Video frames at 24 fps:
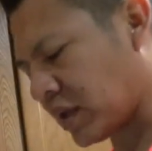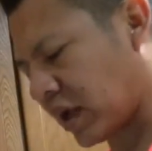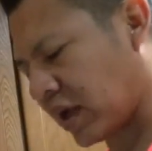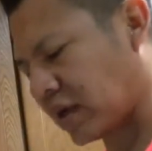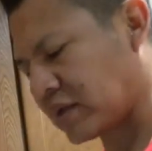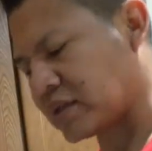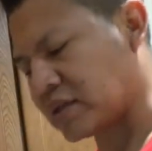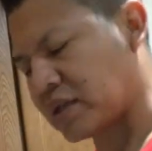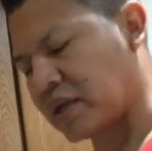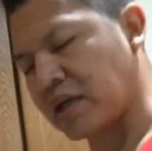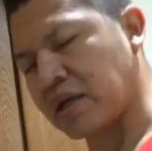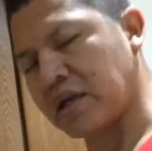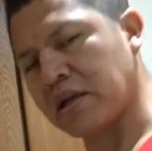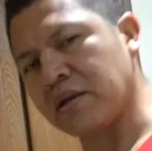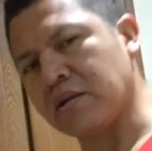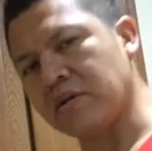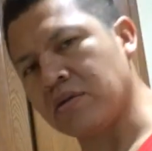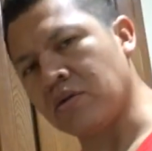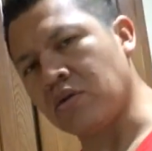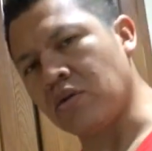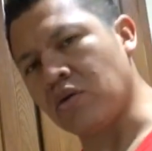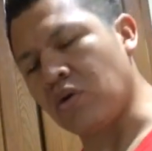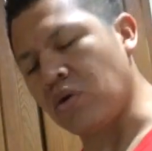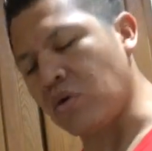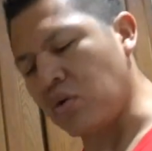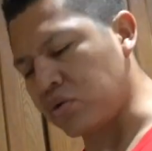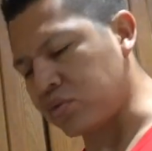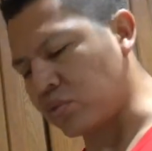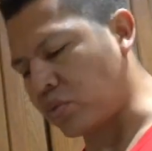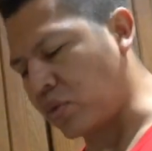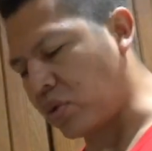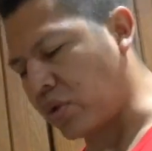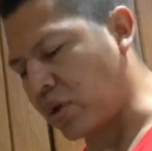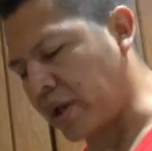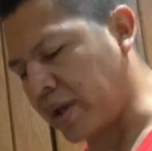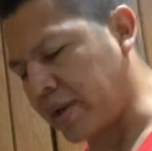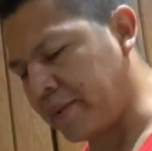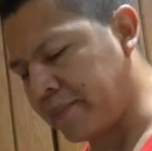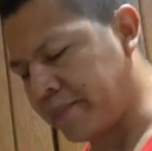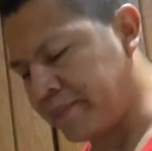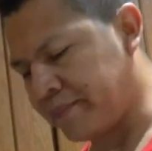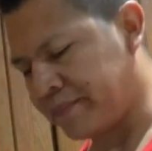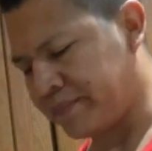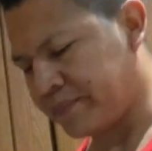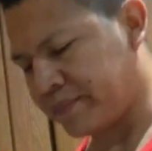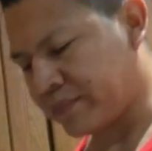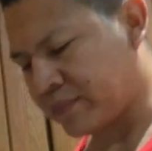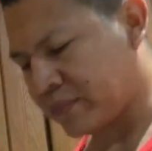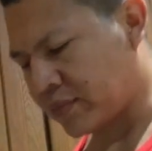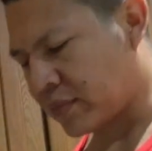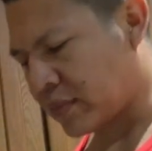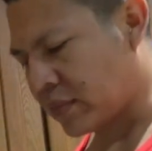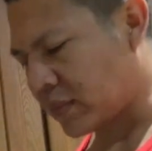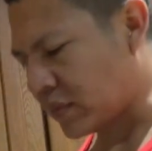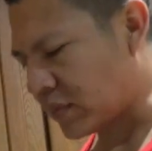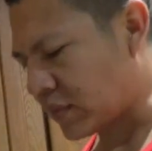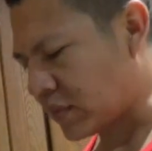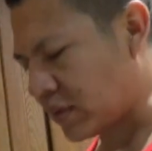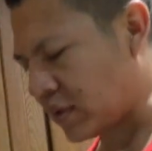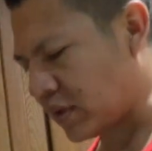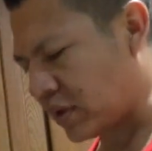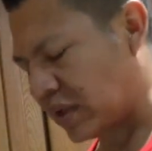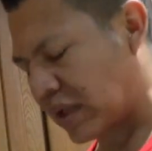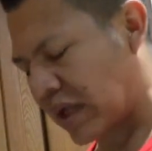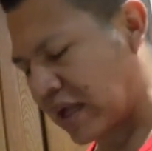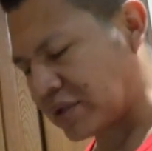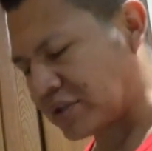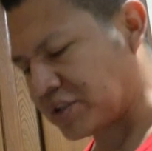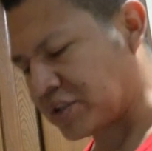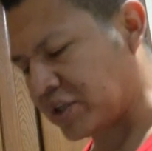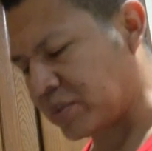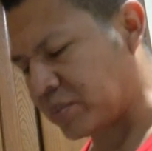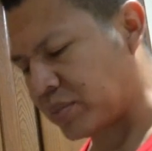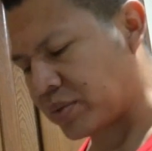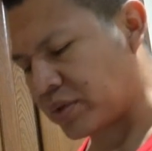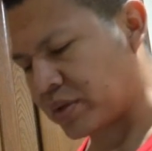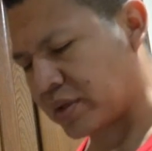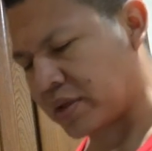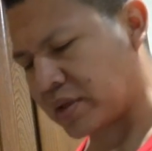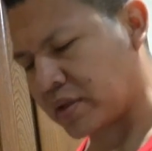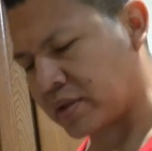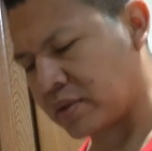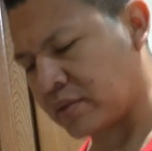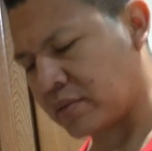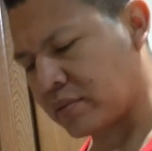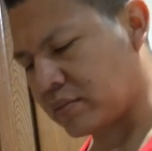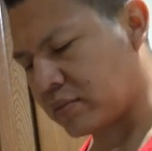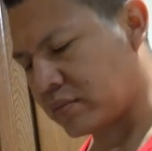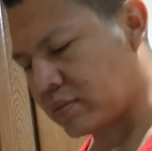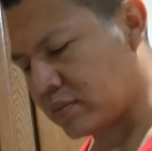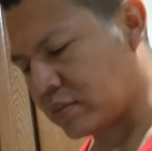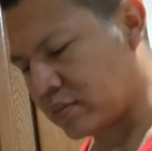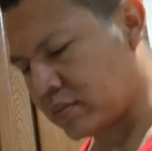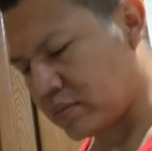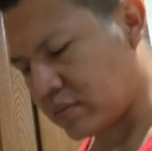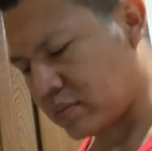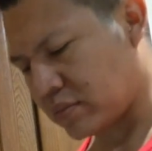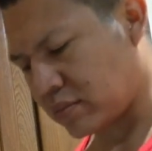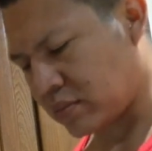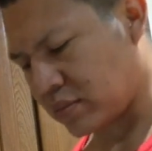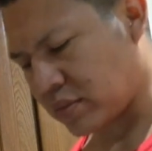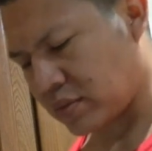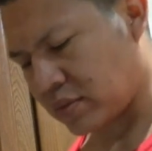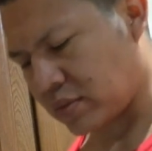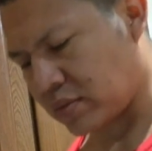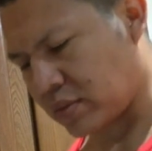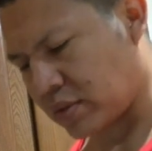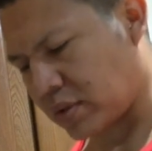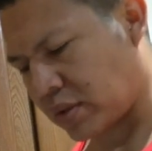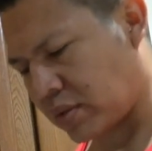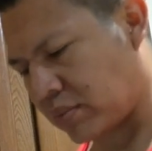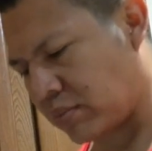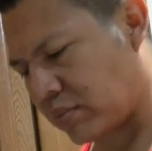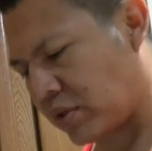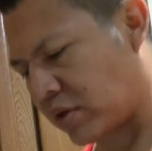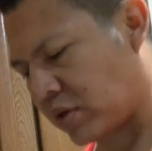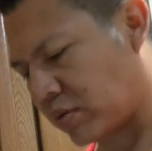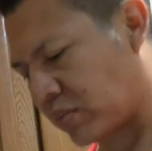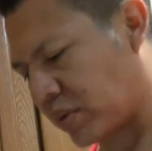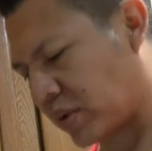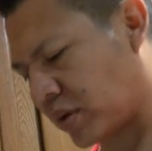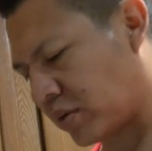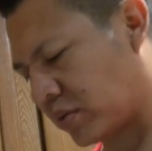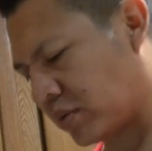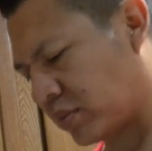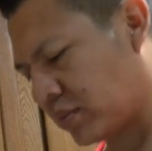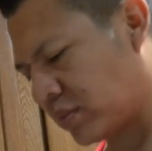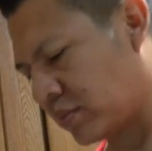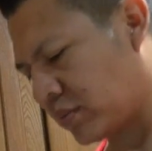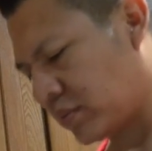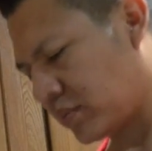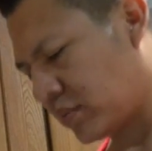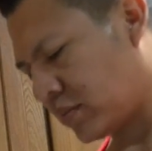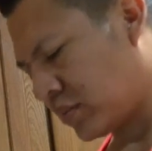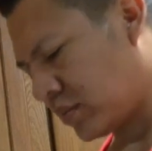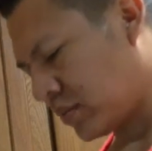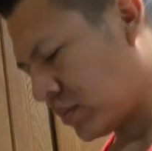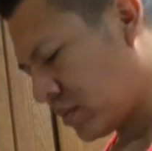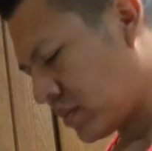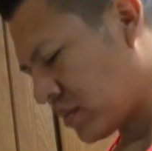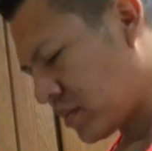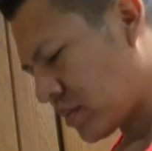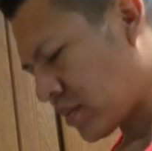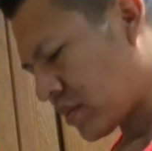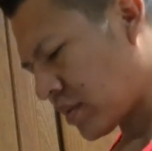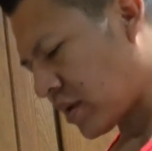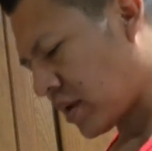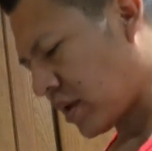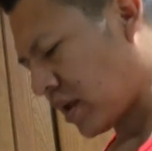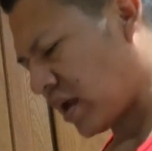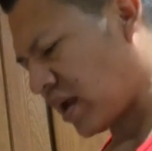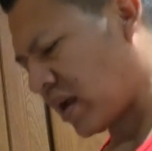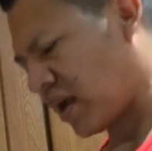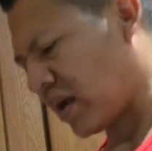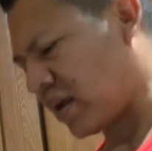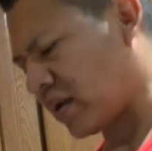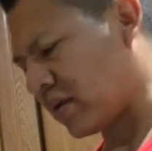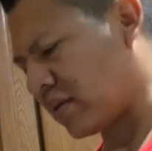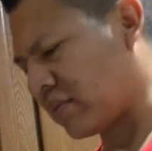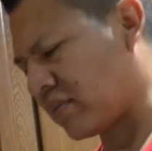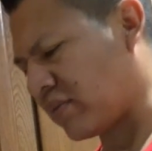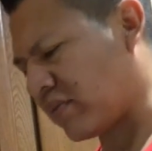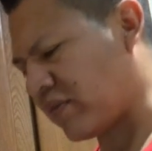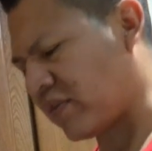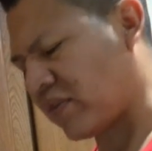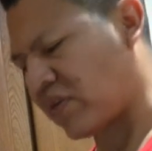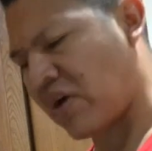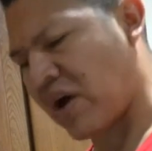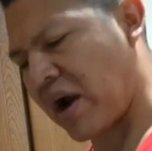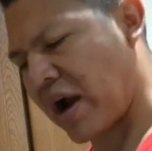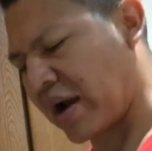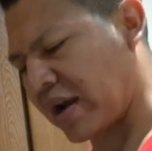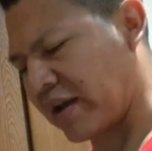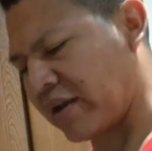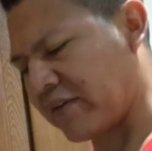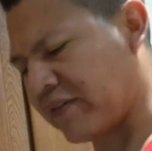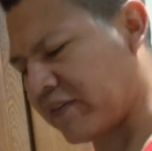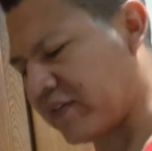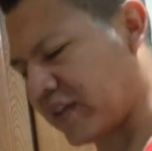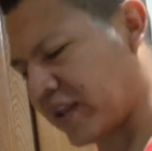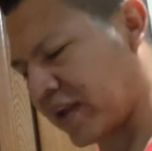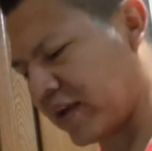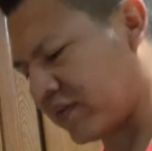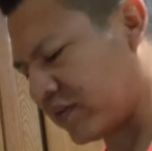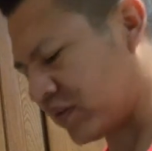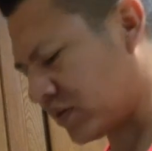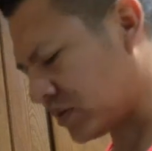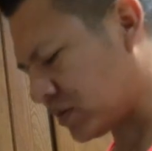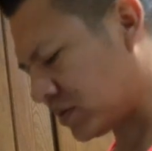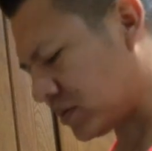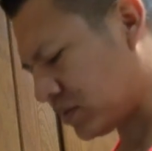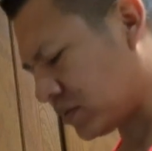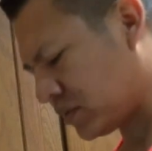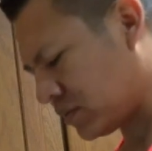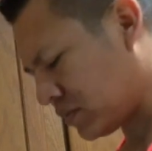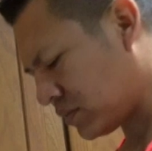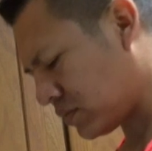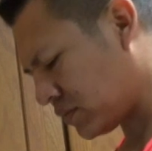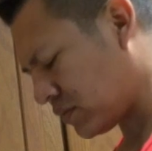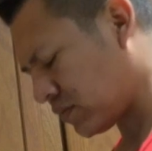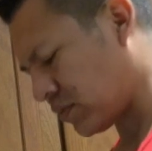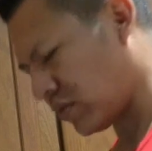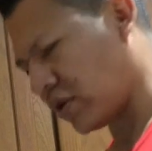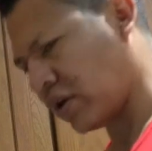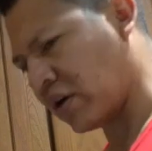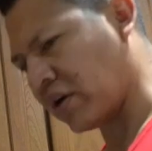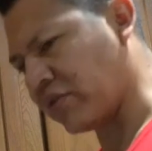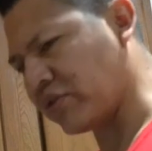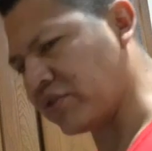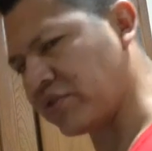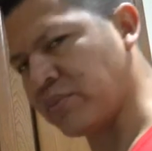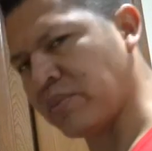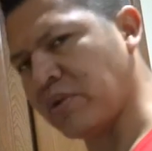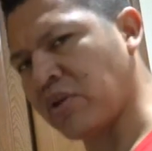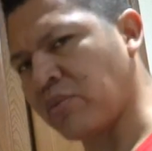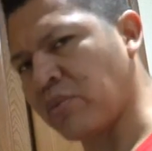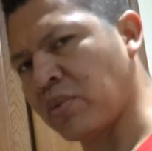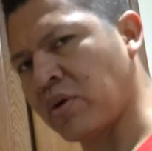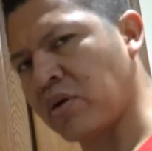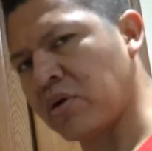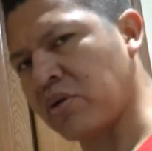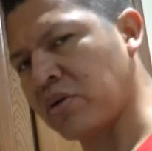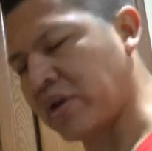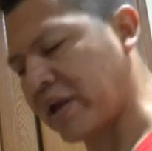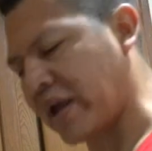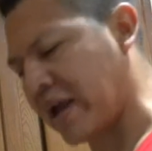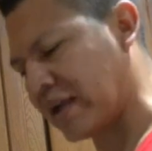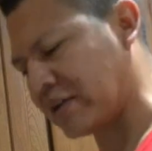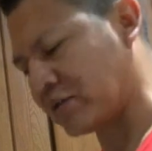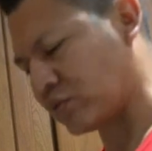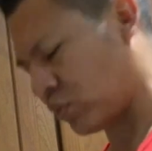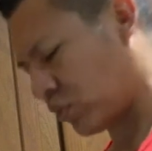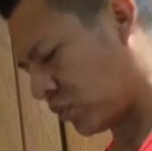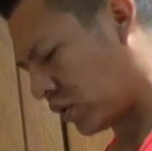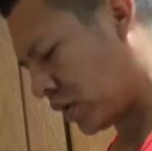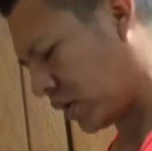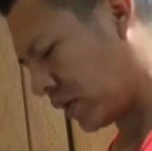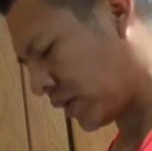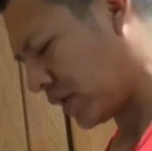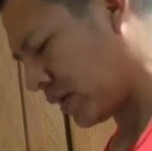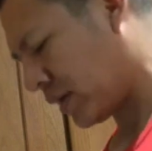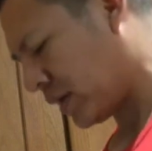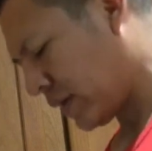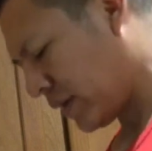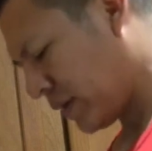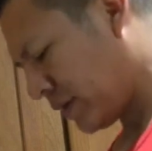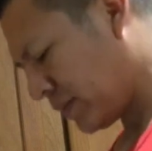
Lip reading: like I said, Old Roy, a lot cheaper than Milk-Bone, and variety of flavors, whereas Milk-Bone only has one.